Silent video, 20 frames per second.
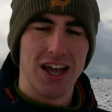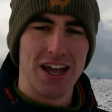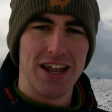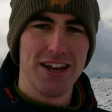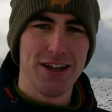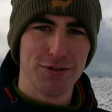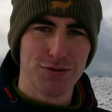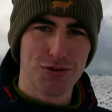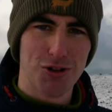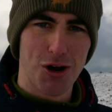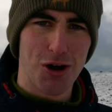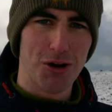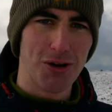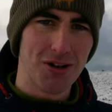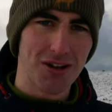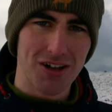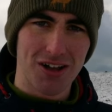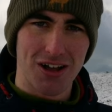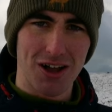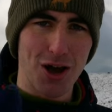And if not,
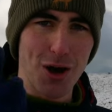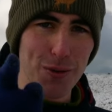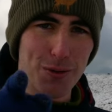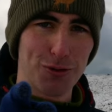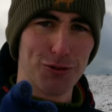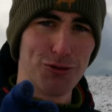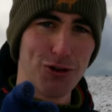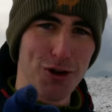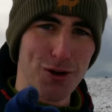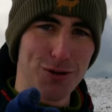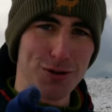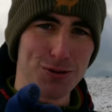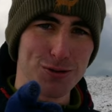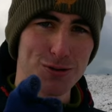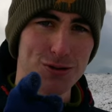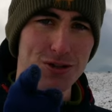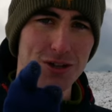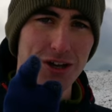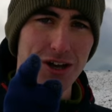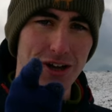I hope the
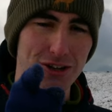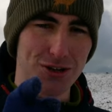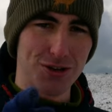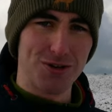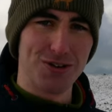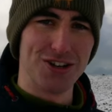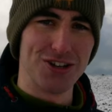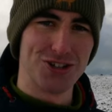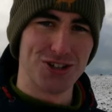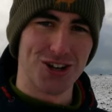photos are doing it